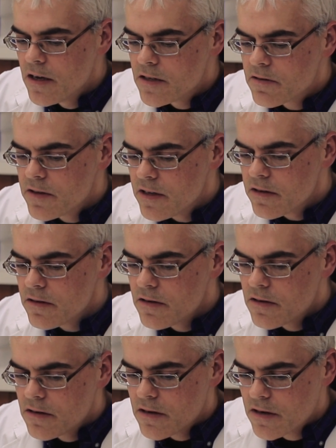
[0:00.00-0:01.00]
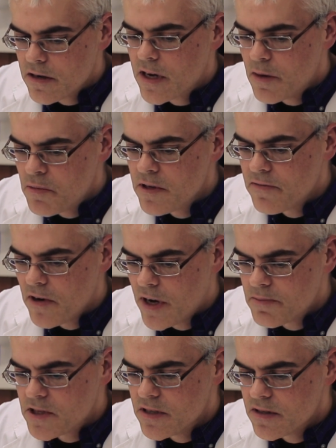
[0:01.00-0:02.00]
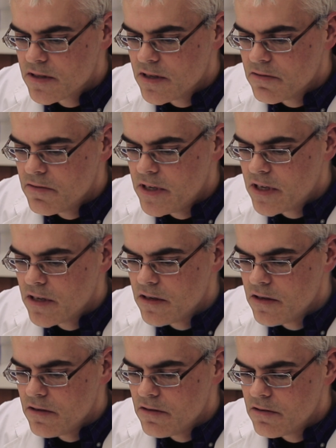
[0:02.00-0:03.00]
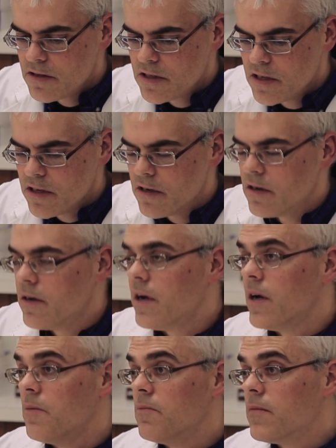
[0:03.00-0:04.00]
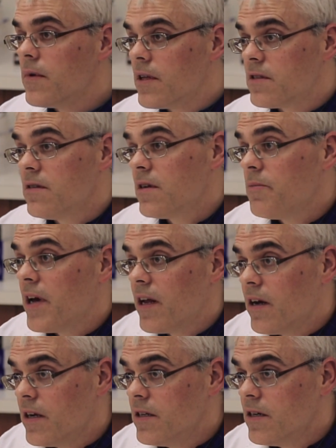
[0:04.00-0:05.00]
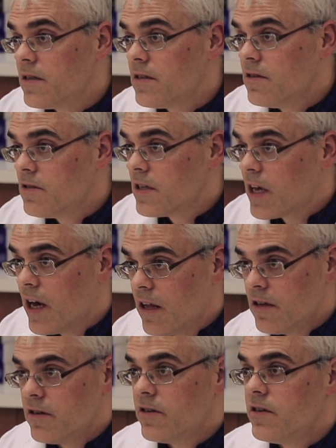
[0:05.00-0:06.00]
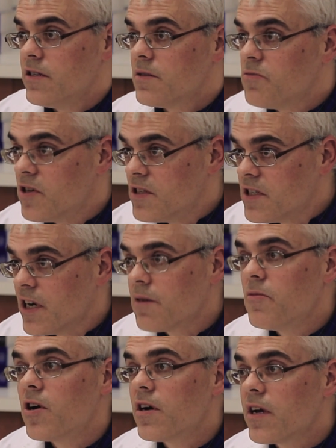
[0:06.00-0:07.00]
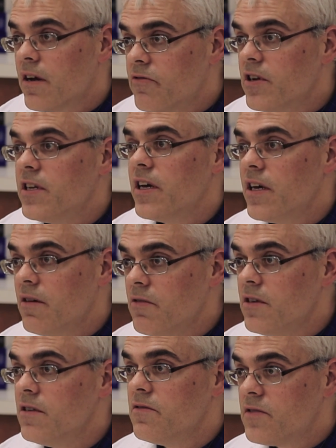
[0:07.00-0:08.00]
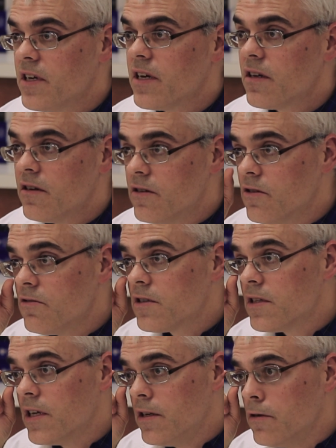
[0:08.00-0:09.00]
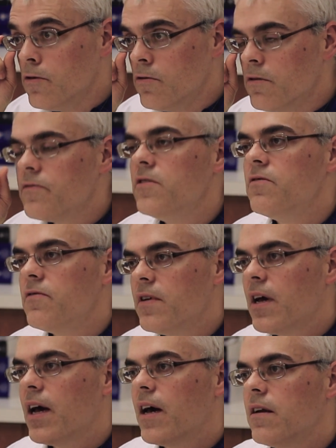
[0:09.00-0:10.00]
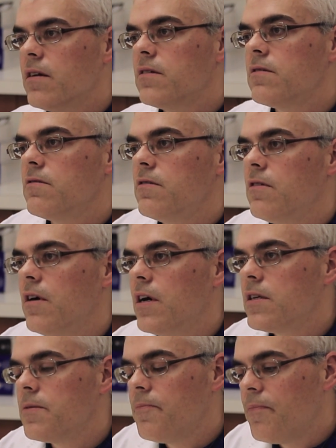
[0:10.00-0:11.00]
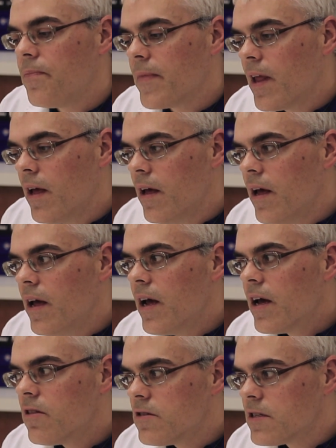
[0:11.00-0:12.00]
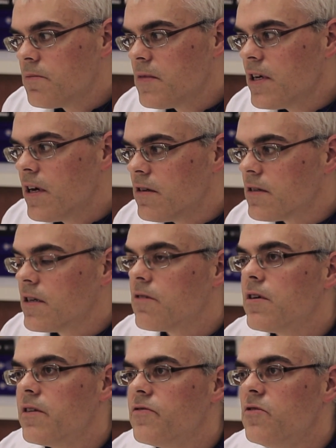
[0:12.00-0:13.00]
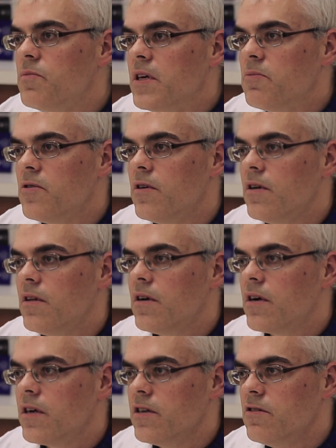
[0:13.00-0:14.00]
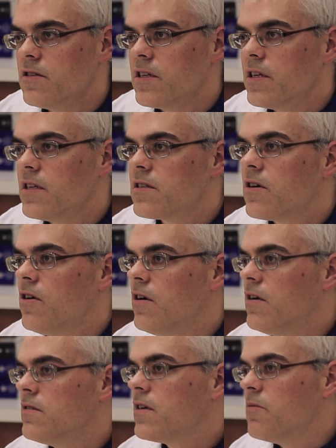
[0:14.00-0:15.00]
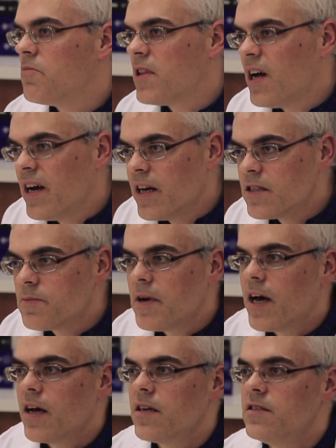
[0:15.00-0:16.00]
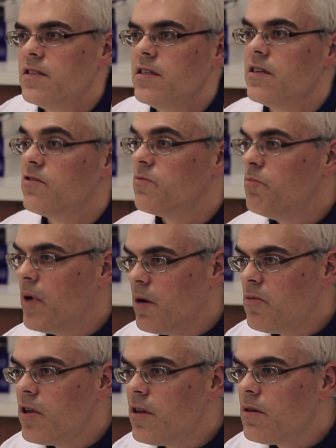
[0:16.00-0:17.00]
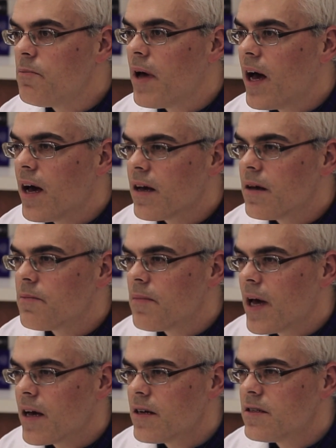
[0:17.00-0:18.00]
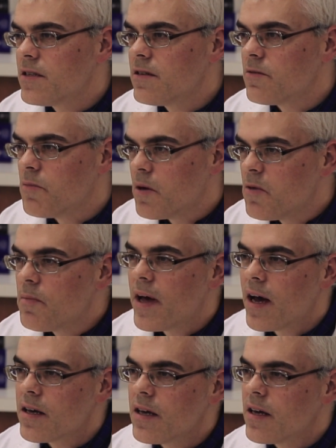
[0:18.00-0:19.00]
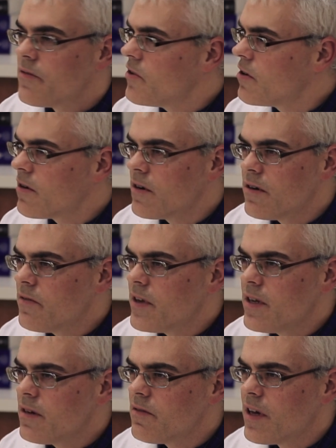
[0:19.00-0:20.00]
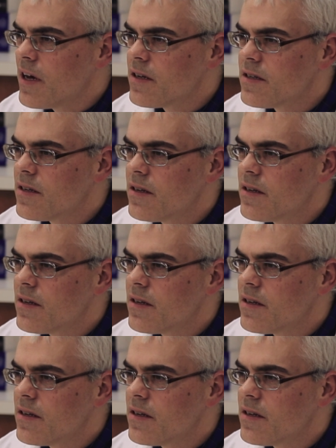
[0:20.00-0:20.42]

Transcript: So I think there are a couple of options that we can use here. It's not a bad idea to use a calendar and just put a check mark every day when you've taken your dose, and then you know if you've had it or not. And there's something else that quite a few people are using, and it's called compliance packaging or bubble packaging or bubble packing. Have you heard of any of that?